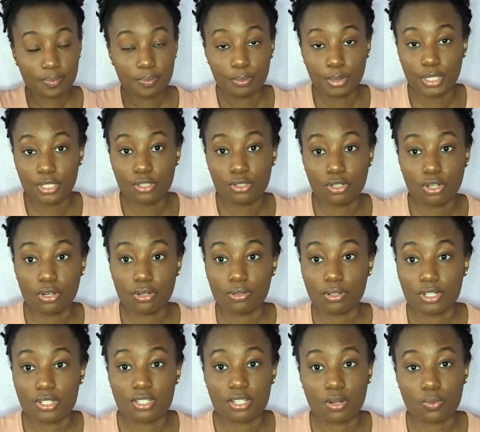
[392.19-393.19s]
But you know,
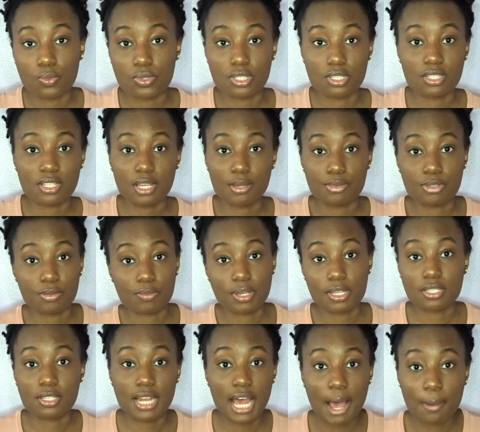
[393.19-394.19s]
her son was the same, so I'm
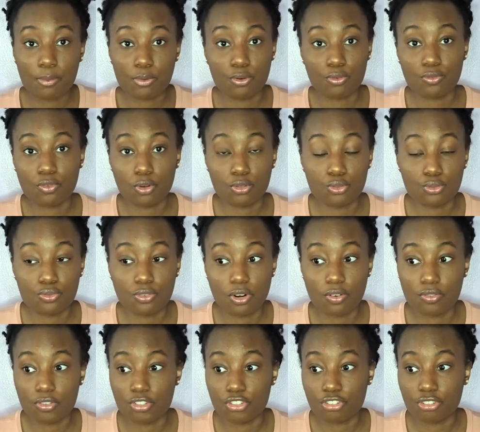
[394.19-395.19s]
guessing the apple don't fall too far
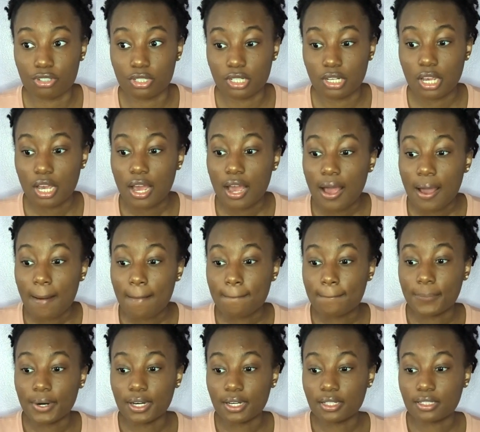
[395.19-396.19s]
from the tree.
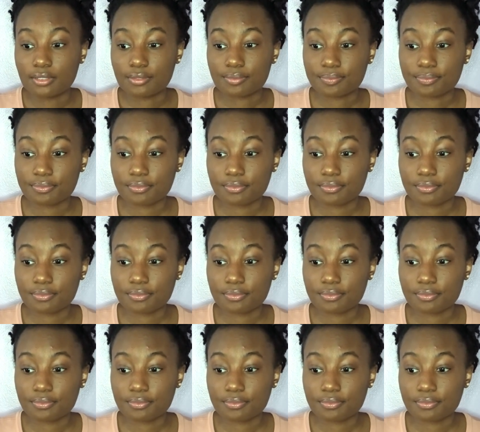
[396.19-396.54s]
But